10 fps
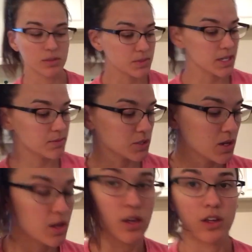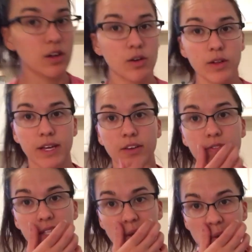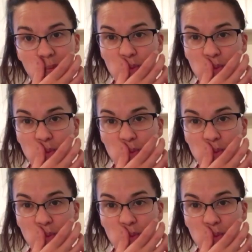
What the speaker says: Sometimes, you know, like you've seen